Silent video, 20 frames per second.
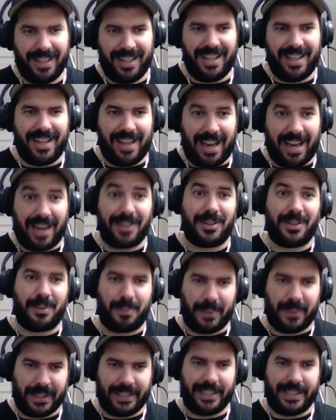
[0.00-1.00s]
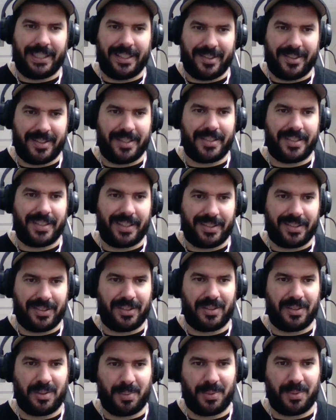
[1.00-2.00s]
how do you play king c6 in
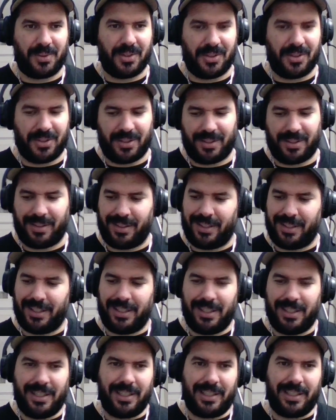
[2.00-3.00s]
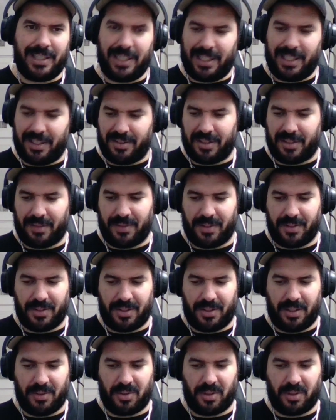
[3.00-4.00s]
this position? King e7 just
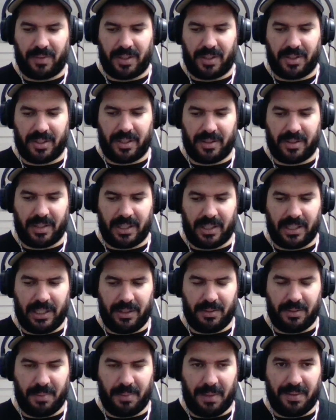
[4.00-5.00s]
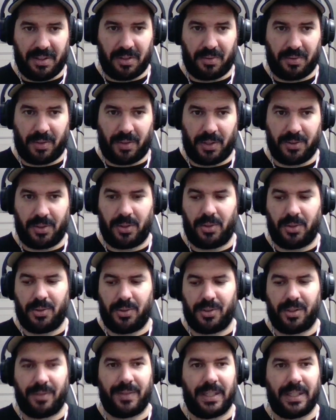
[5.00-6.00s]
seems so much sense, and it gives maybe this false
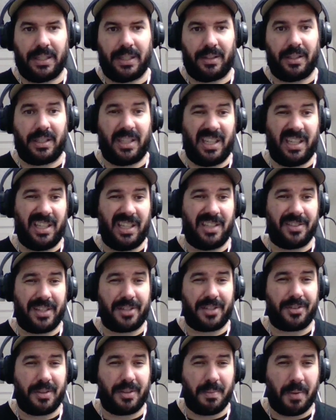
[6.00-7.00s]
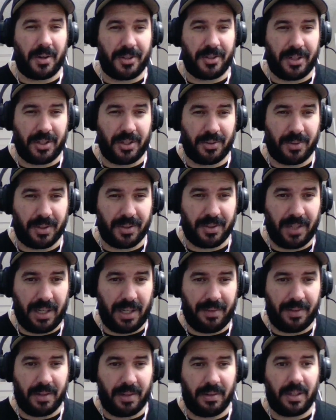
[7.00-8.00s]
illusion of that the king is actually marching towards
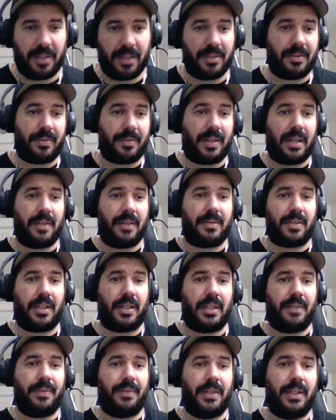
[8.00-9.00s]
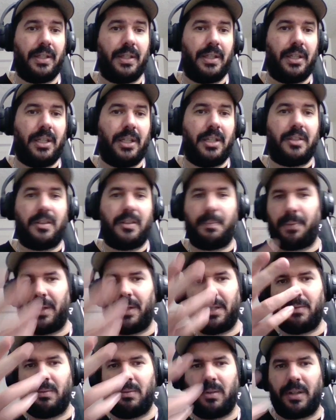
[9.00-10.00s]
safety, right? Because if I have time to
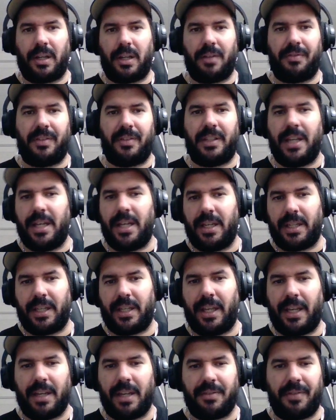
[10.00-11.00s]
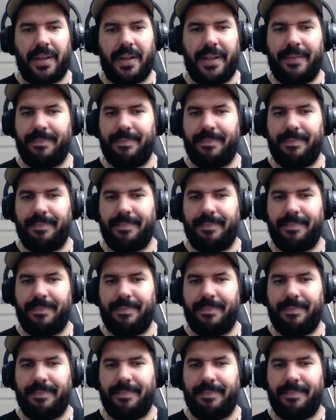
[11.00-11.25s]
play rook fe8 and king f8,